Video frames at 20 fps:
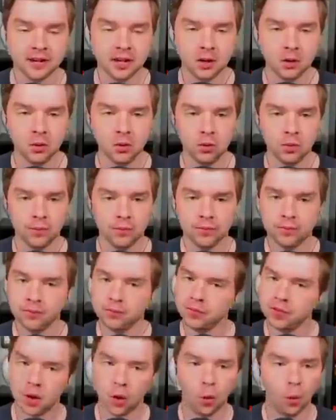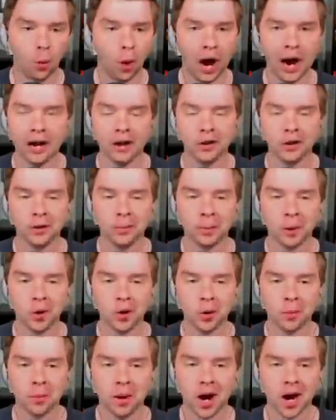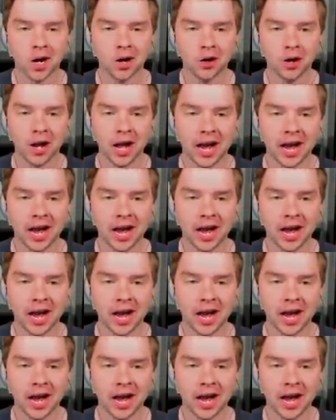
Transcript: So, wild Pokemon are